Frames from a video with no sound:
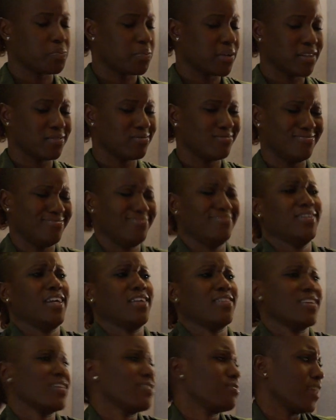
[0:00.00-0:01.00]
but
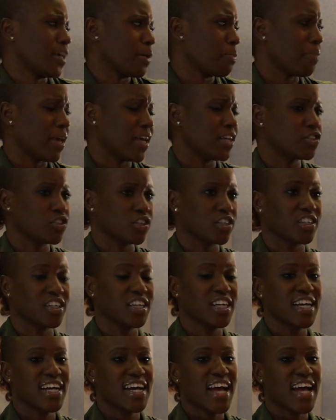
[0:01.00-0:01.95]
nothing like major.